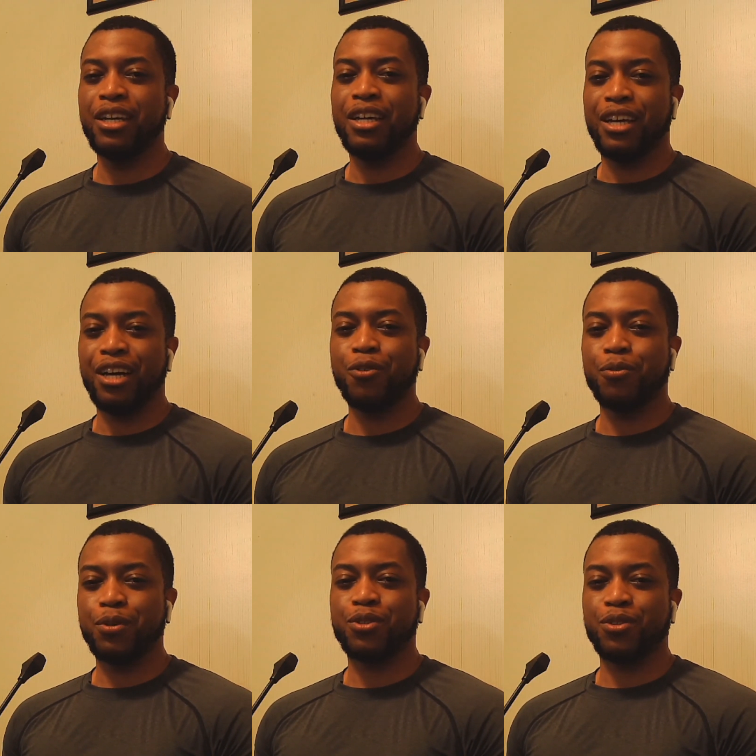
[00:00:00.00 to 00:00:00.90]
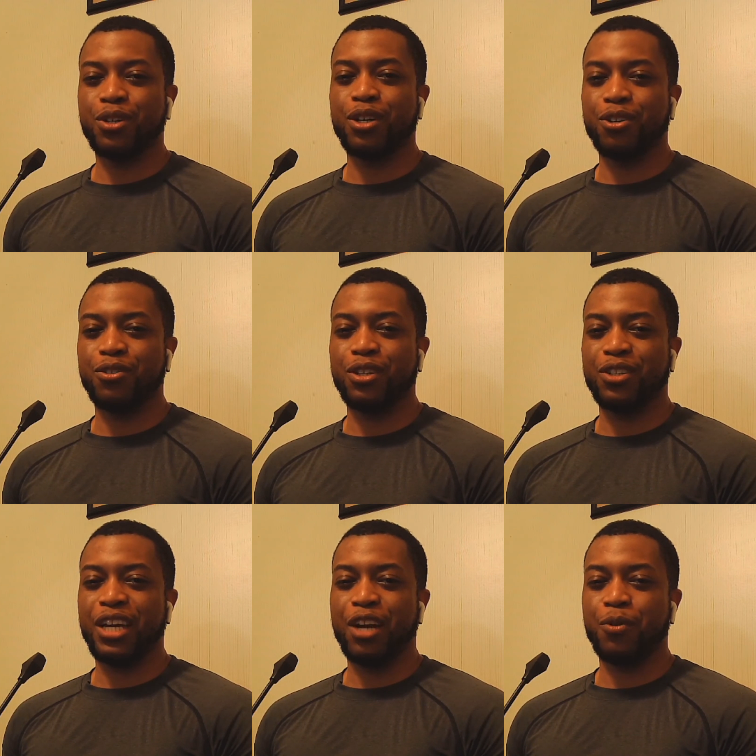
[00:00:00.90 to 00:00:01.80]
I'm gonna put some thought on this.
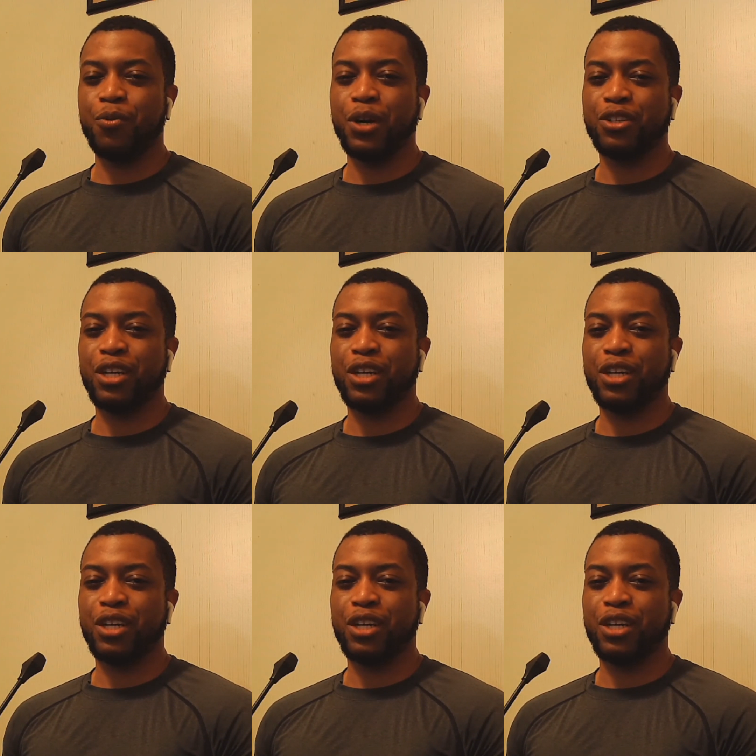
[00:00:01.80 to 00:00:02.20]
I gotta rewatch.